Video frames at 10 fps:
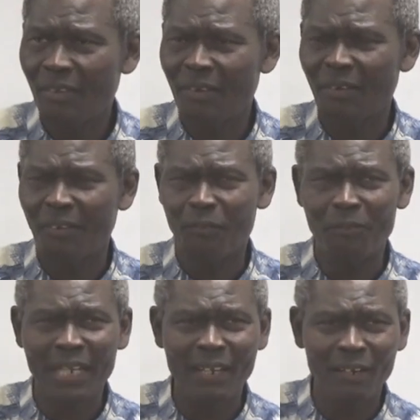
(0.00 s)
Oh,
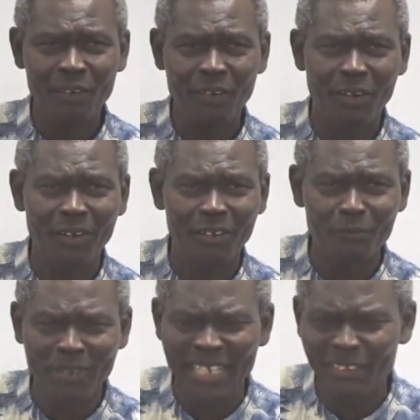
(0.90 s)
my
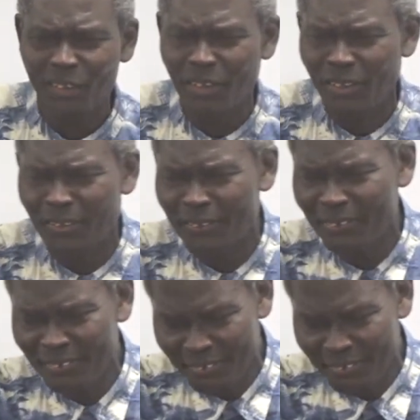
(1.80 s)
Lord, my God.